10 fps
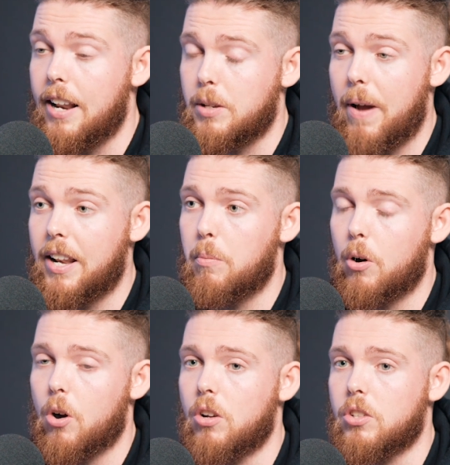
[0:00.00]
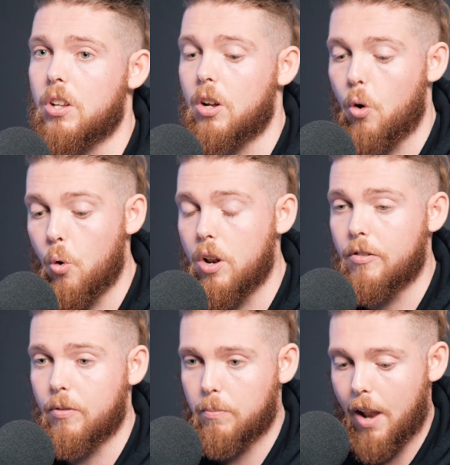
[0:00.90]
And it's mainly because all
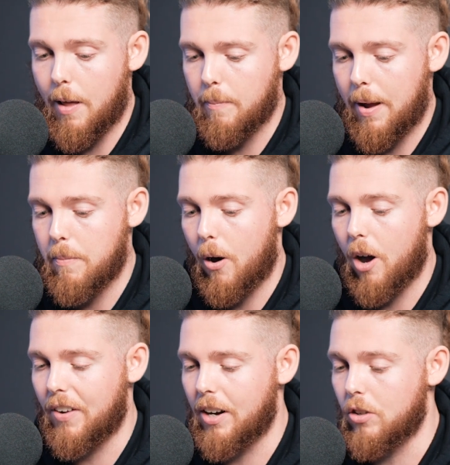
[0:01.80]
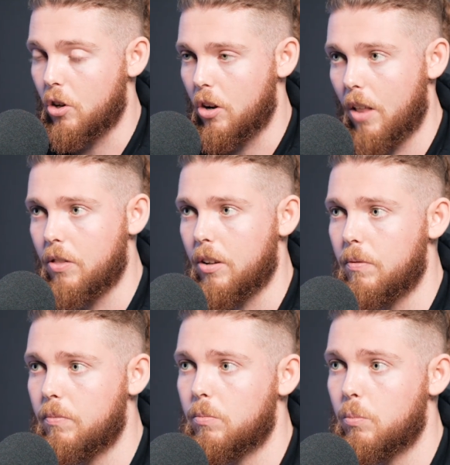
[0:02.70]
of, like, the main part of England, so
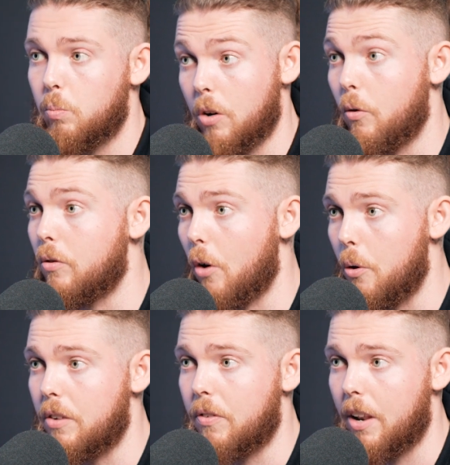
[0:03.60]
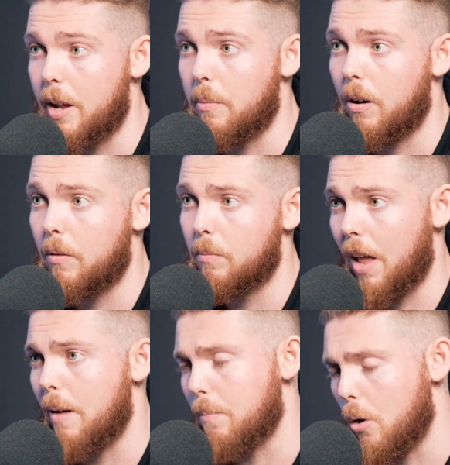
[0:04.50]
London, would have all voted for Labour,
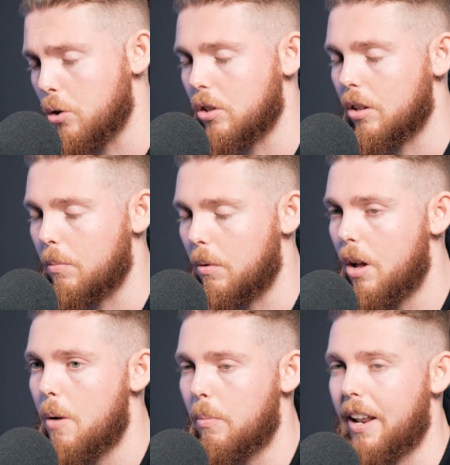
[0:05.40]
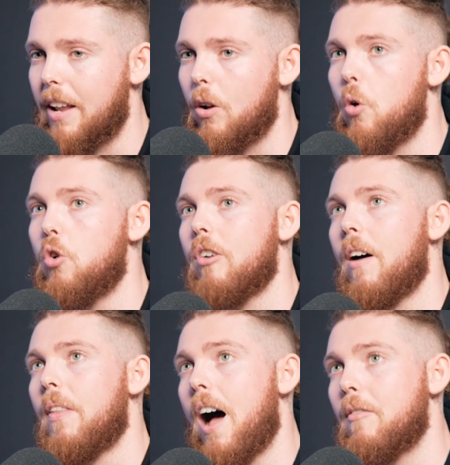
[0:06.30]
like most of them. But then all
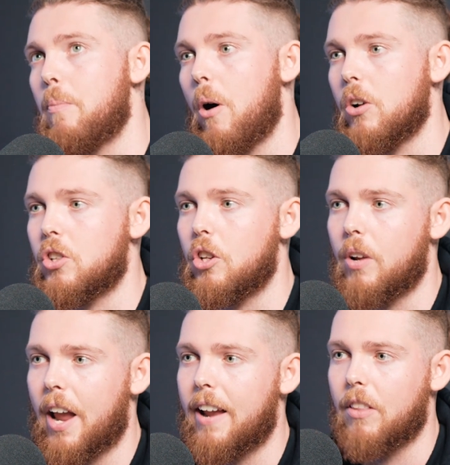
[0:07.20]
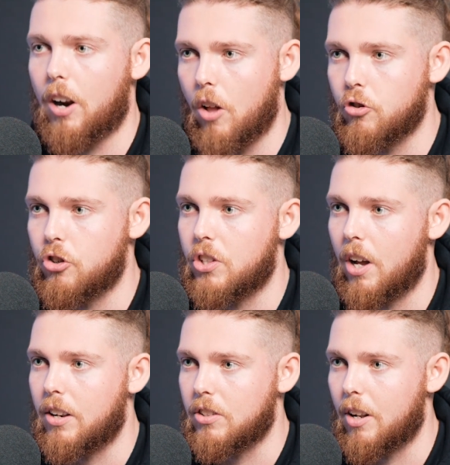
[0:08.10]
around the other parts of the UK in the countryside and